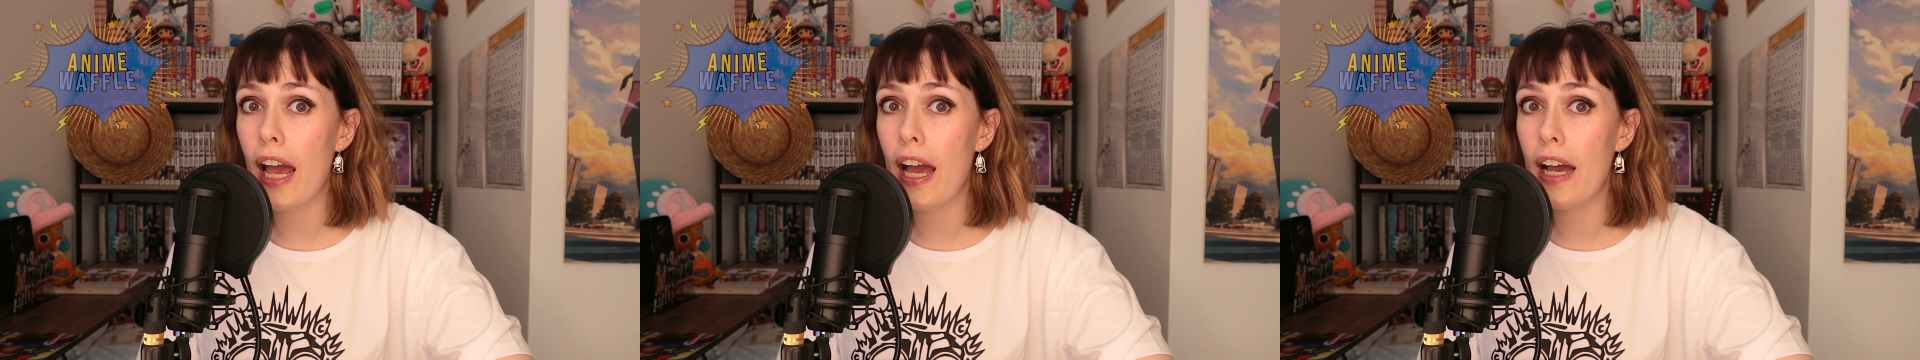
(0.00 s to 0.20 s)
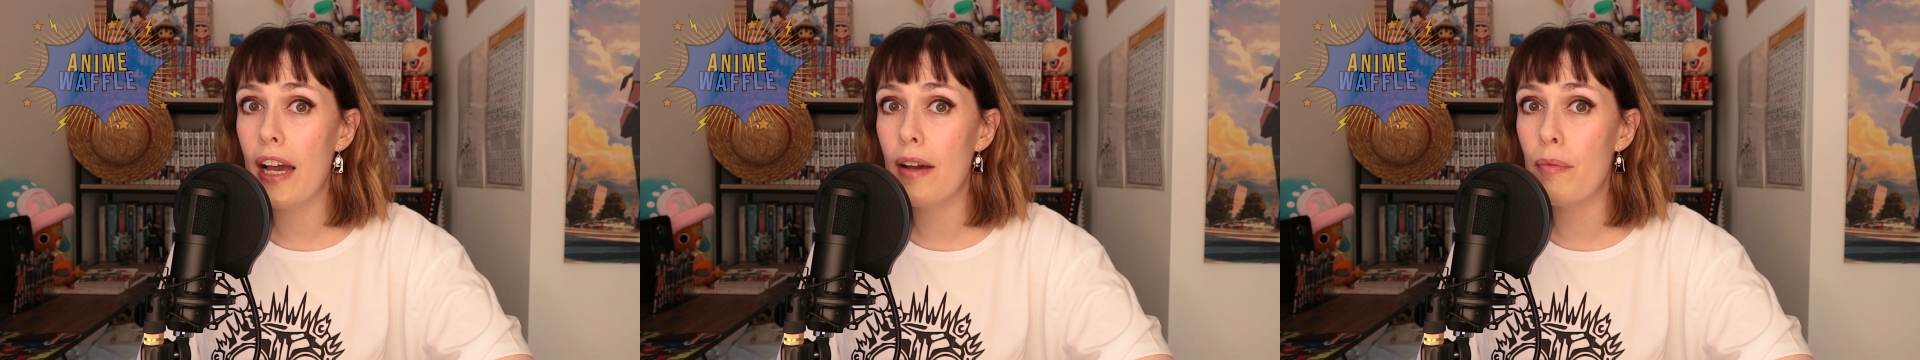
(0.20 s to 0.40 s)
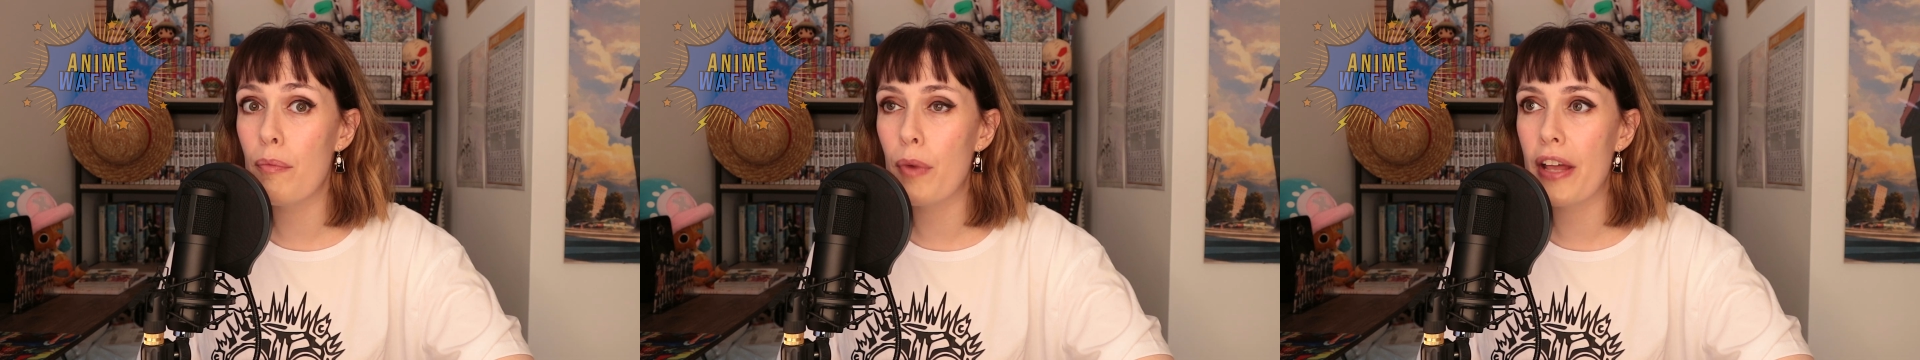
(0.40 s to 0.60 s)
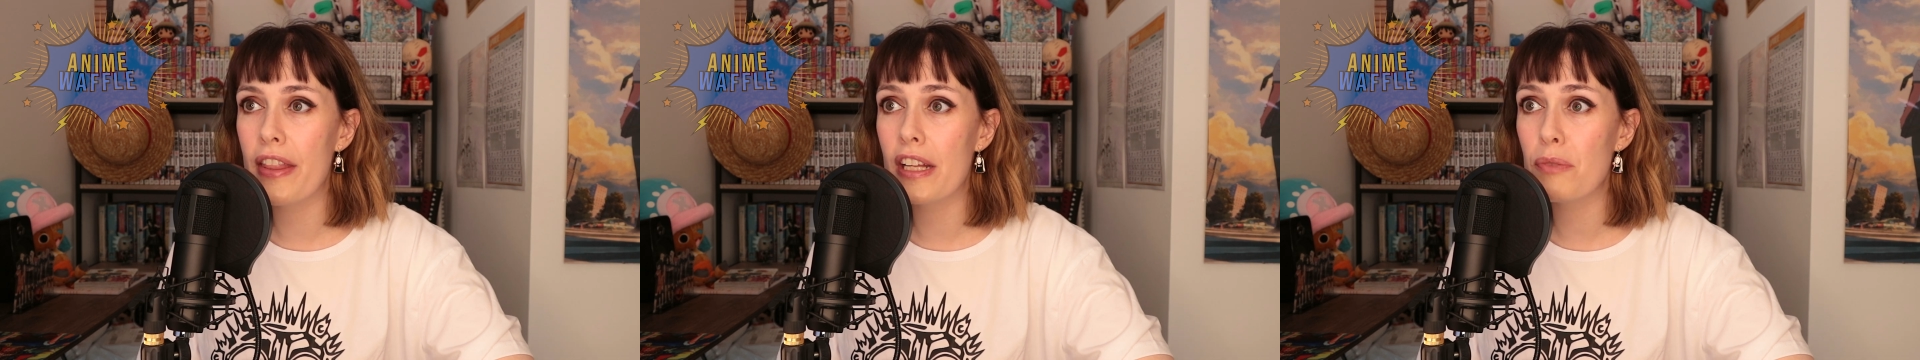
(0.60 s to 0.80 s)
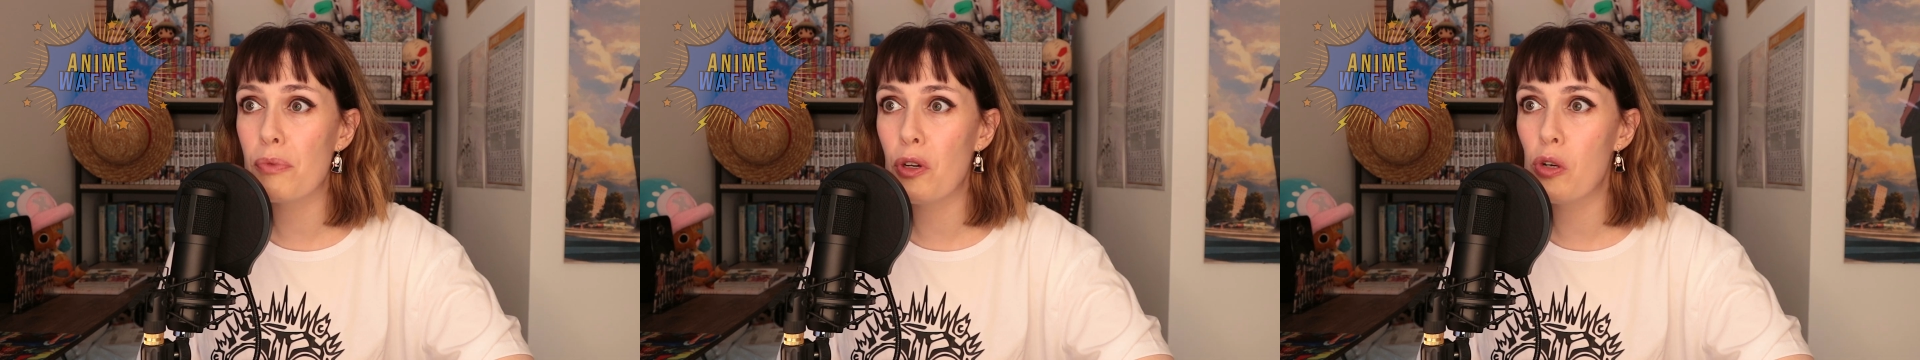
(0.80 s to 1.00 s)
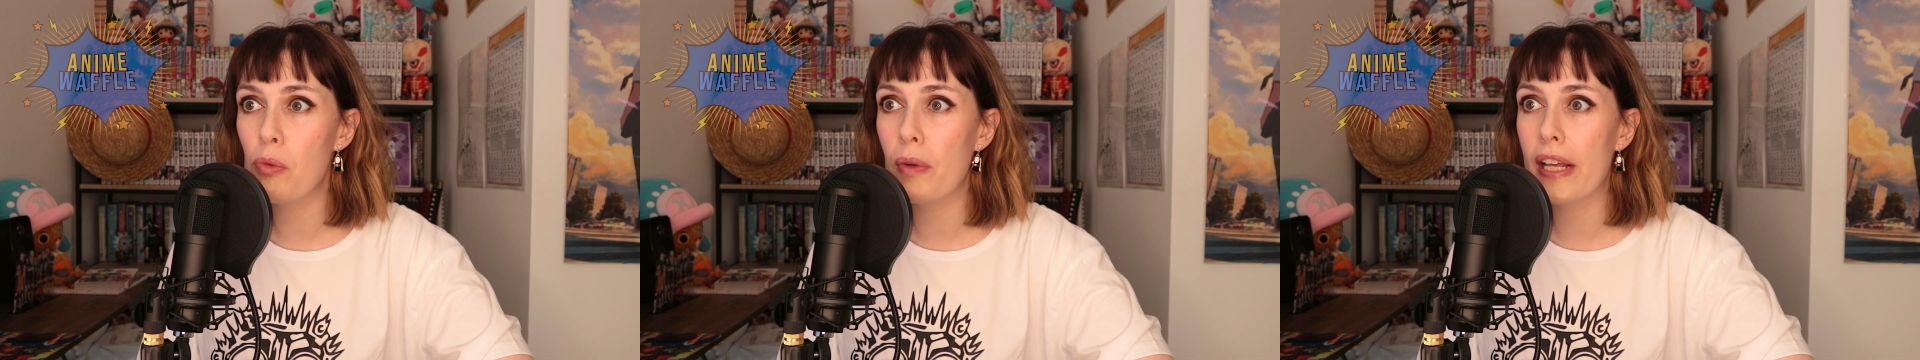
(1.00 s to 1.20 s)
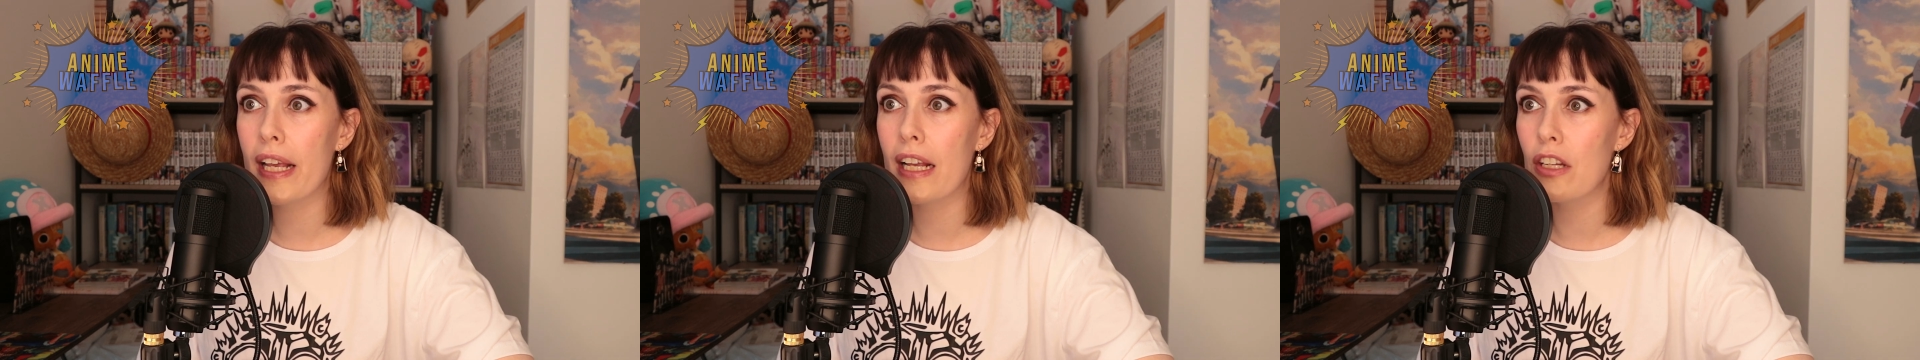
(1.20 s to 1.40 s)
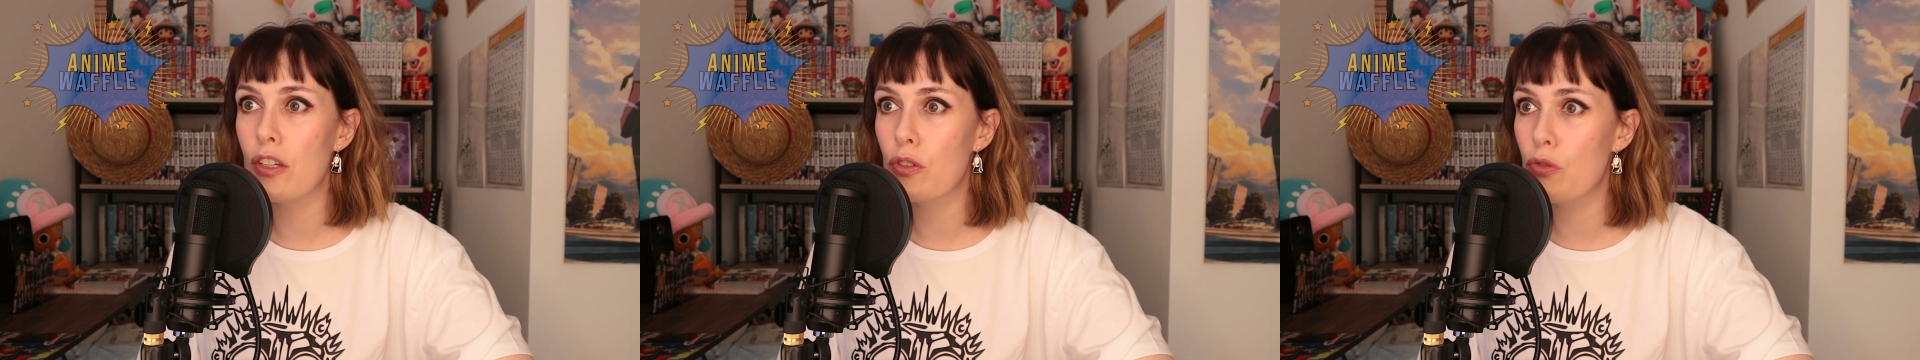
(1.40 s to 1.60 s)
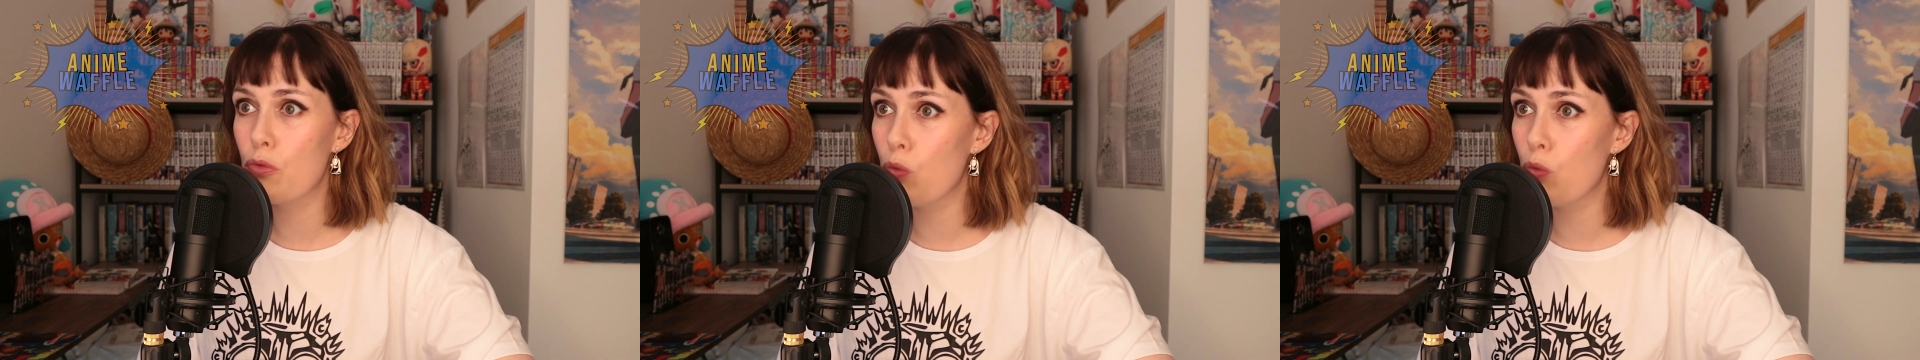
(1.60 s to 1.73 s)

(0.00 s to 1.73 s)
and that's probably